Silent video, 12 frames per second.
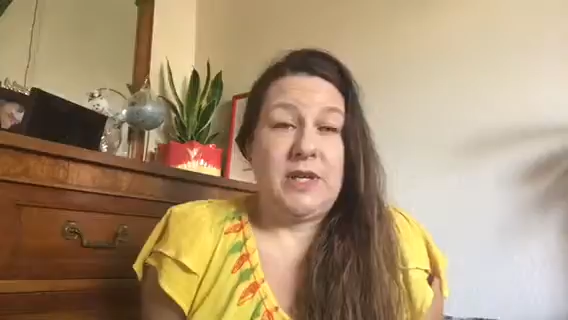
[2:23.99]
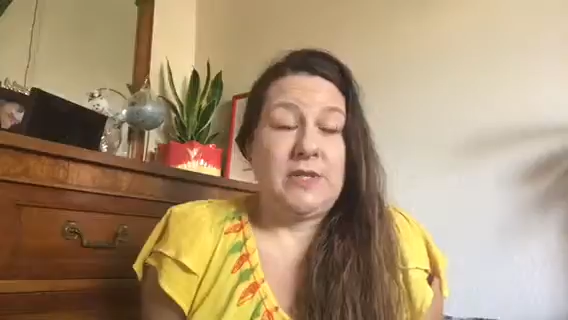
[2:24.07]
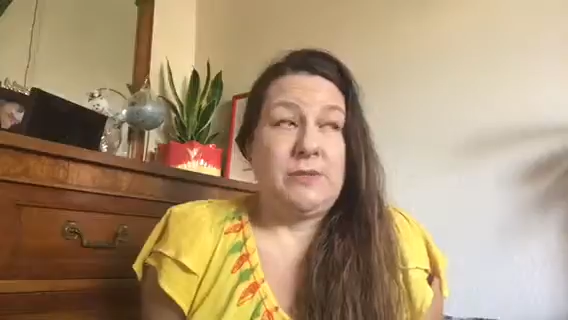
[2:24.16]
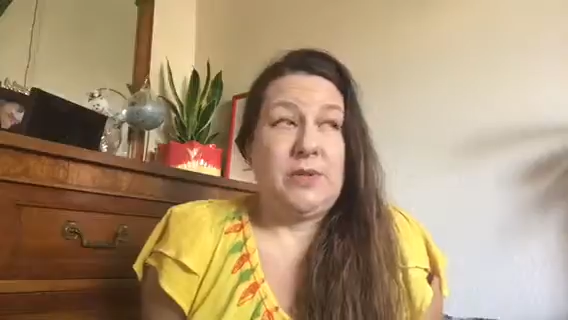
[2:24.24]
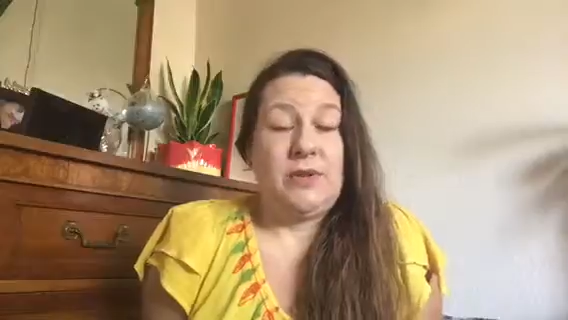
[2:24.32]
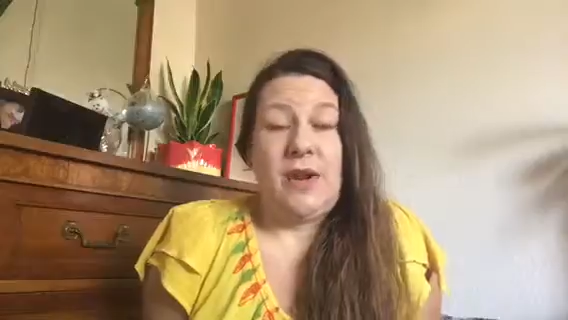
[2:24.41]

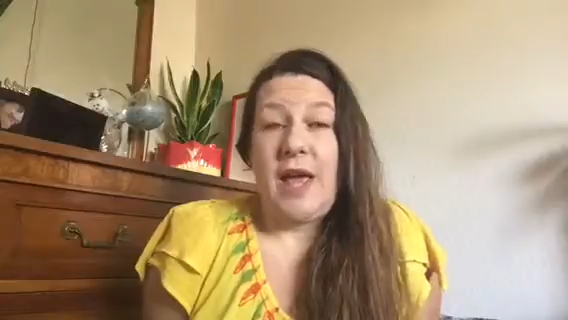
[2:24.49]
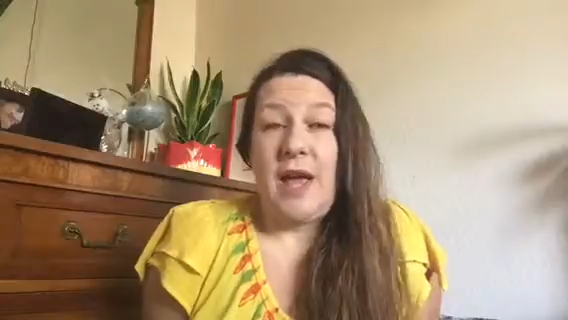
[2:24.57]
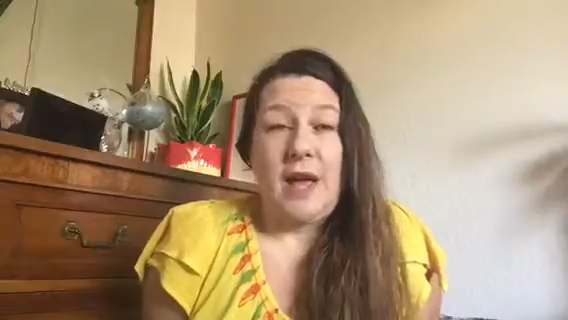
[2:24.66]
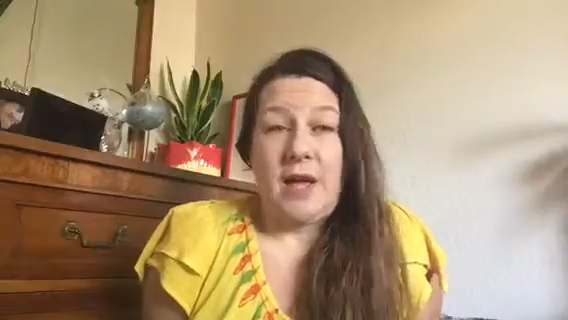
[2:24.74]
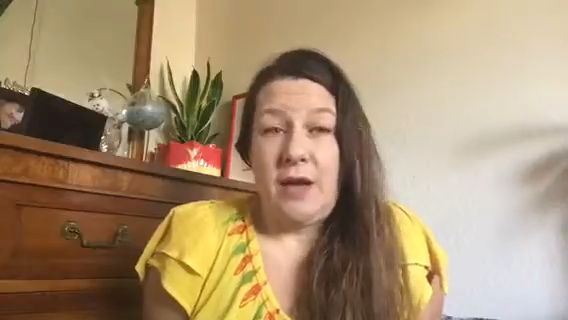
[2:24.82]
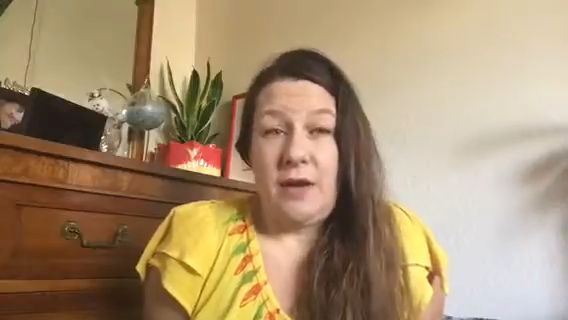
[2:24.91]
because we don't
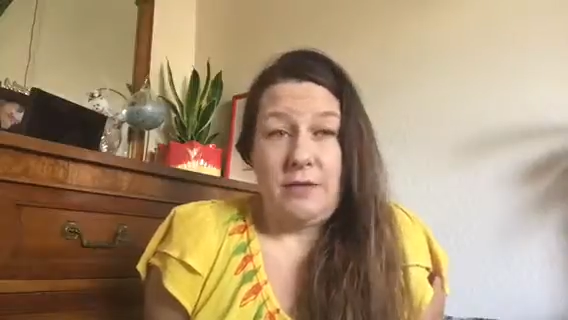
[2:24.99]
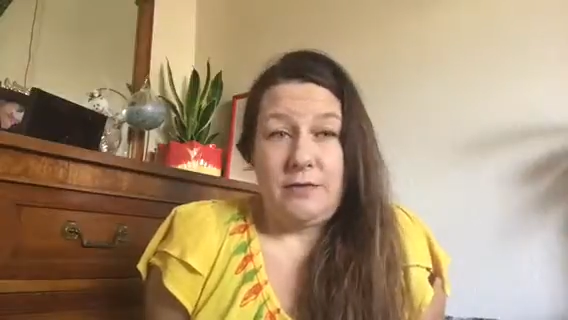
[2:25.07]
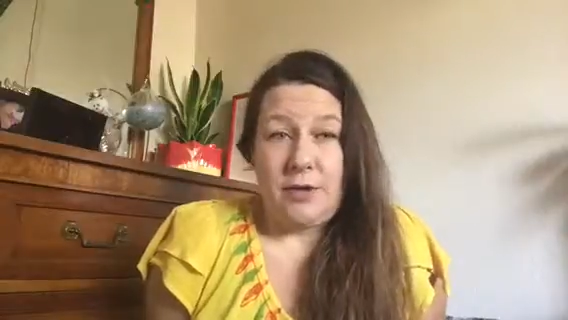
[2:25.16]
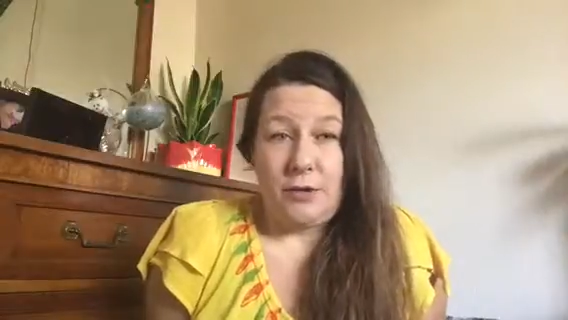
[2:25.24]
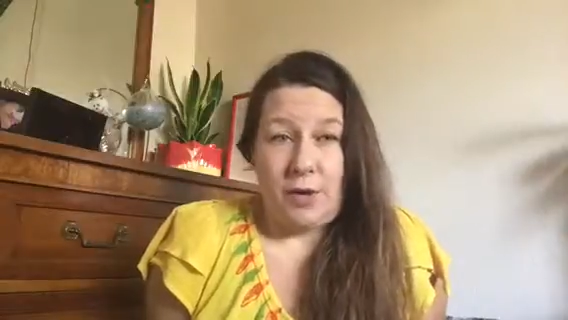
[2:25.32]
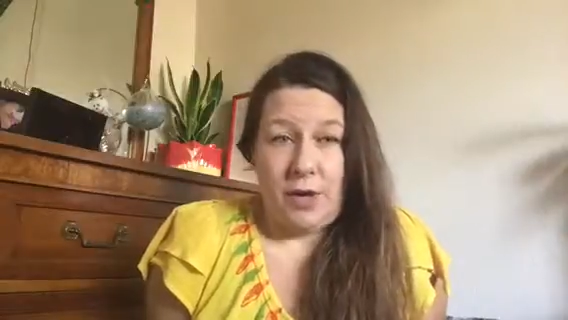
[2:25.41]
have
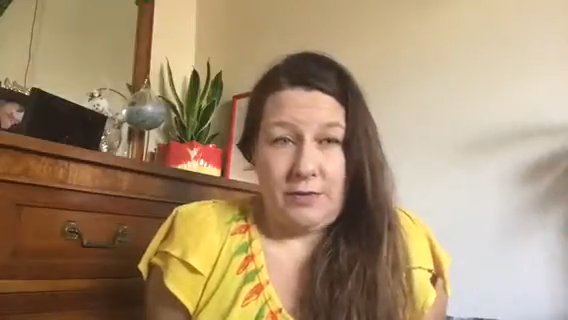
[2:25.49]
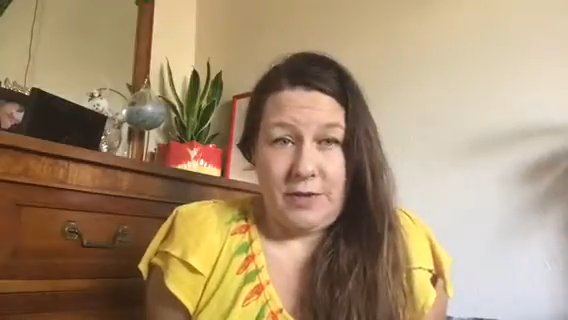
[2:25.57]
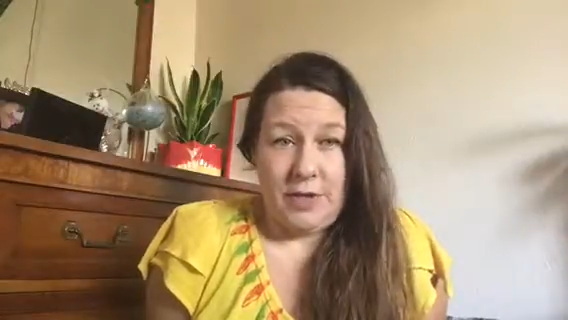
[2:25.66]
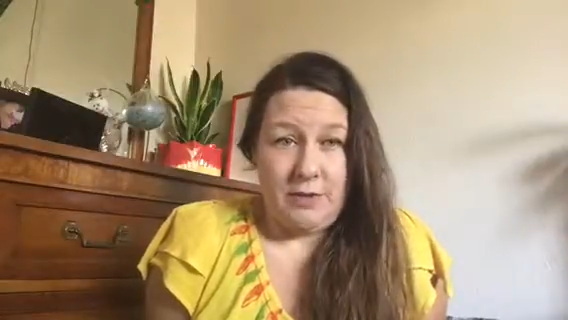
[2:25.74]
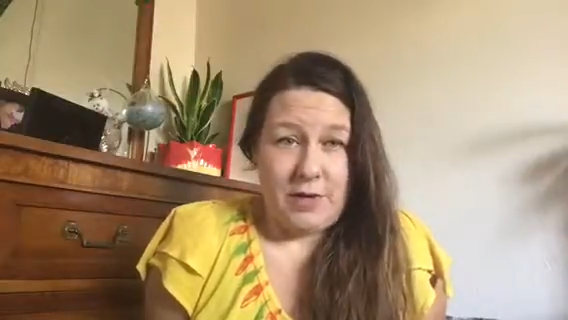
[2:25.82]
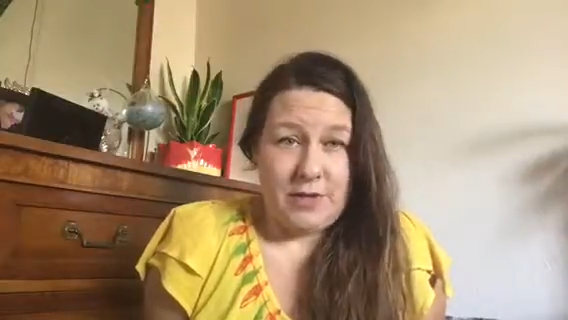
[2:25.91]
a raw
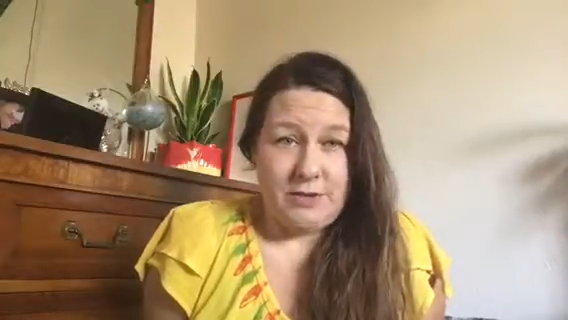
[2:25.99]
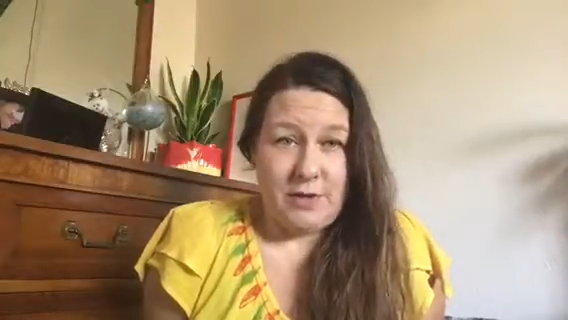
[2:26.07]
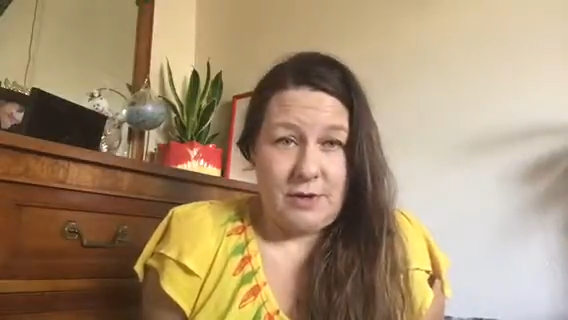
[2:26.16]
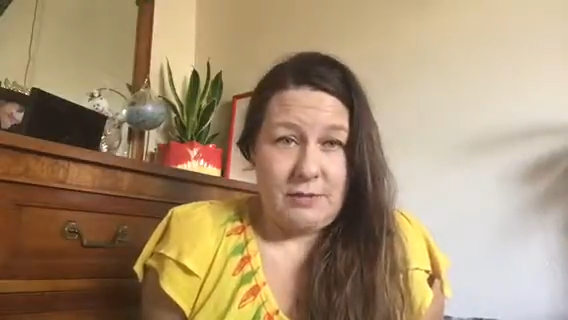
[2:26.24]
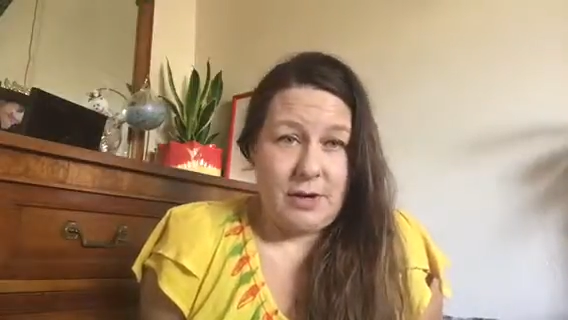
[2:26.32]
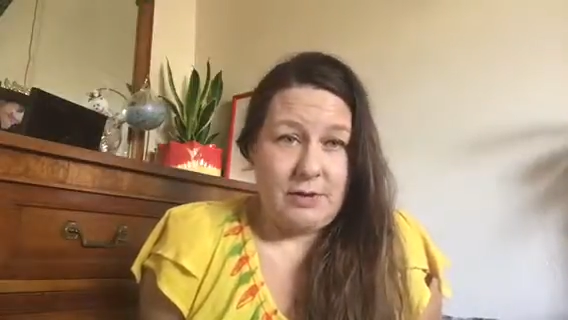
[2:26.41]
vegan
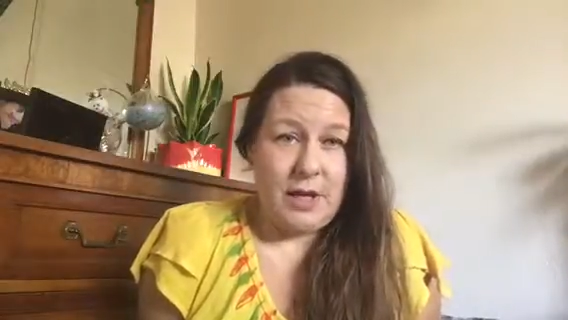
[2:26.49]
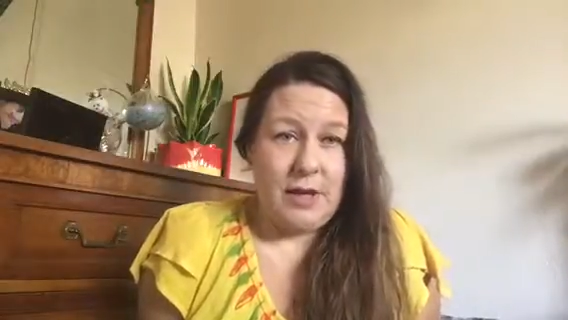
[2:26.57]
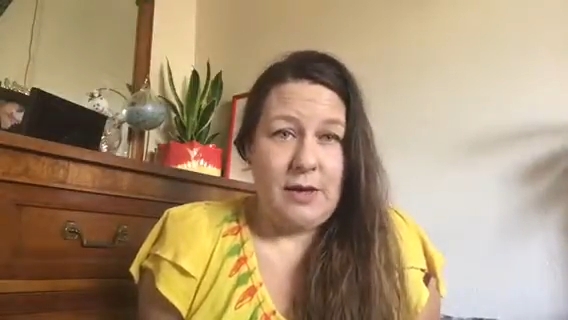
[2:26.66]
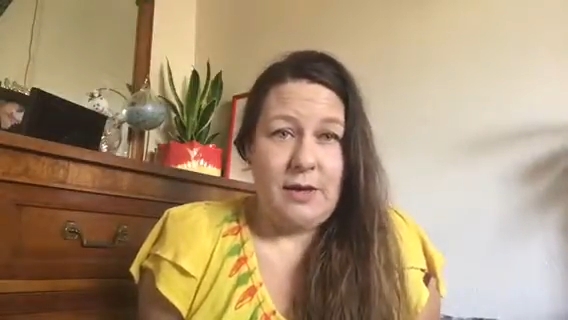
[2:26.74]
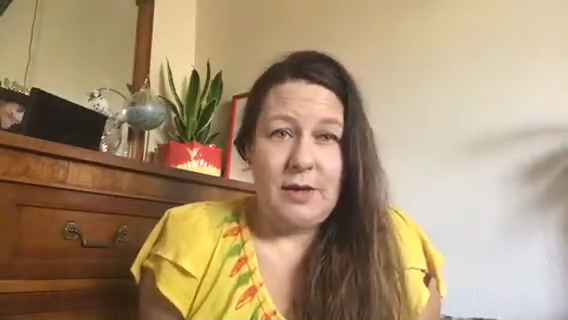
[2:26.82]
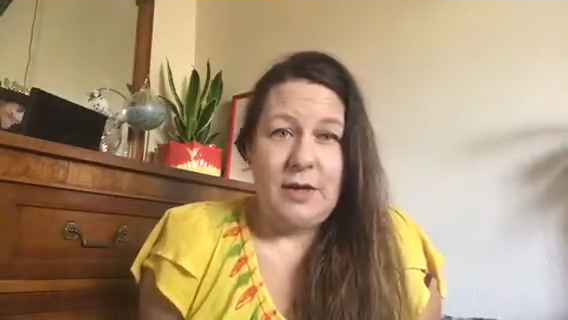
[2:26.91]
restaurant around
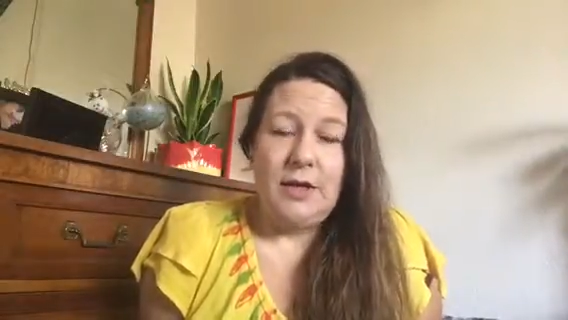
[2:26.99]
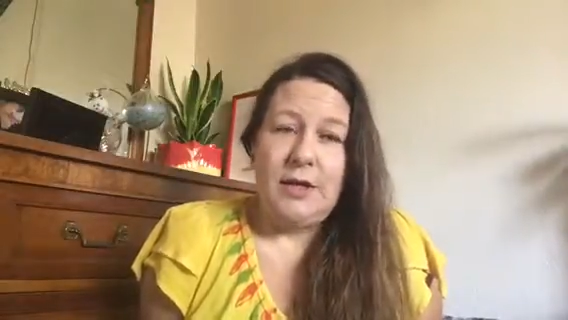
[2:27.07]
here.